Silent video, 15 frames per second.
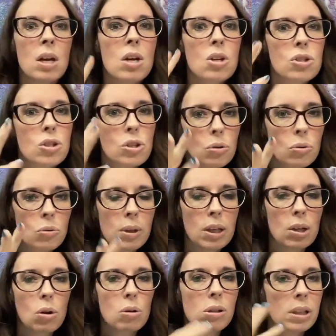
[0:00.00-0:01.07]

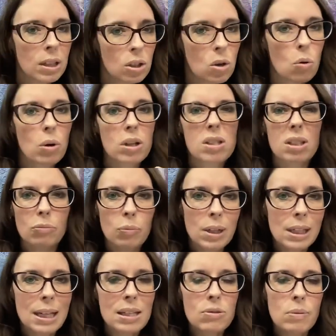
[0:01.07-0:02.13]
to, clear cords,
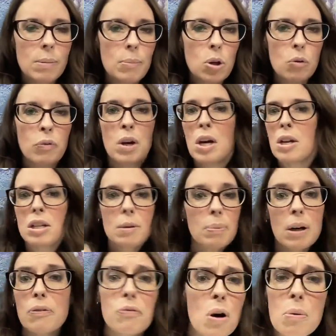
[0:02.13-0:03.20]
release, remove, to
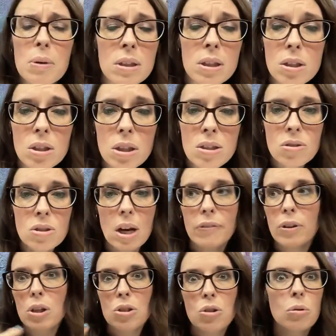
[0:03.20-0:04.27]
bring forward the good stuff,
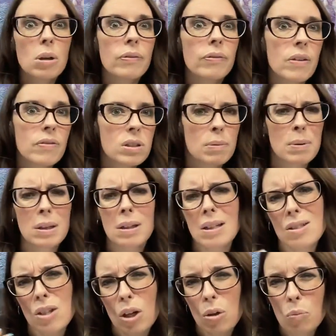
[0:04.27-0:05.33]
your intuitive gifts and
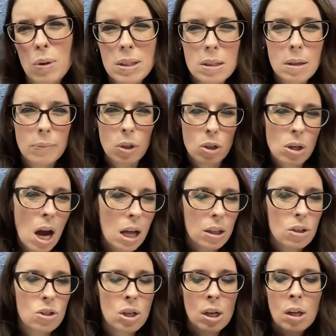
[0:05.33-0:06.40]
abilities, your wisdom, your
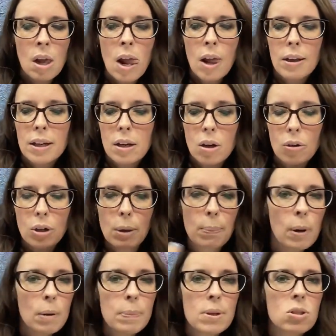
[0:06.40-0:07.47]
knowledge, your
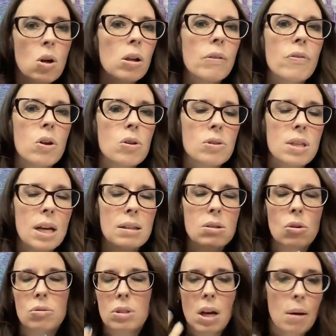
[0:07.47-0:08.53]
purpose, all of those things,
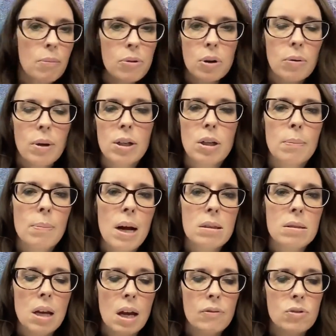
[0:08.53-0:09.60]
those come through in your
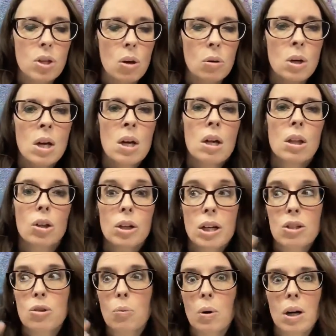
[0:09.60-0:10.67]
past lives. So
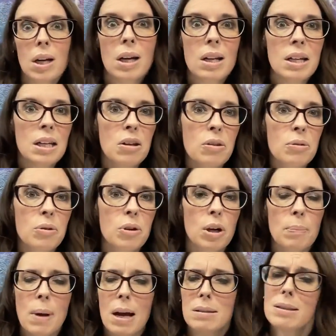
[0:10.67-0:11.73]
learning to work in heal through
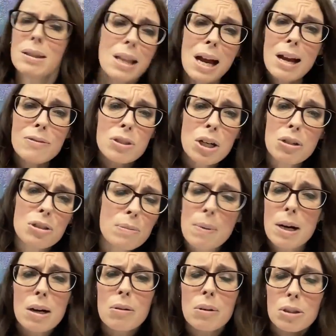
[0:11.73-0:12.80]
your past lives starts
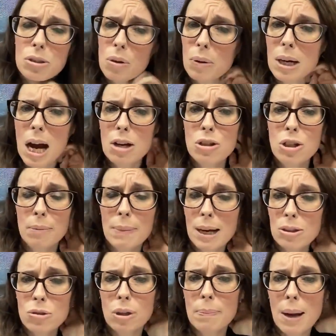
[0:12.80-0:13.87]
tomorrow. So Akashic
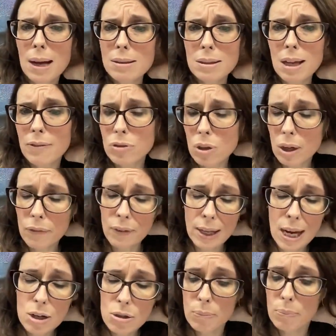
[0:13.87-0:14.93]
Mastery Past Life
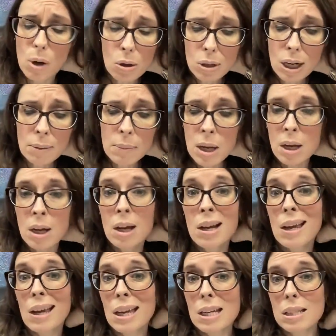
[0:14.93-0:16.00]
Certification Program.
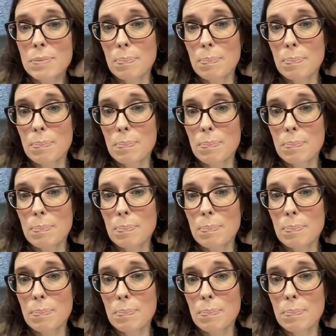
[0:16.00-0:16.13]
It is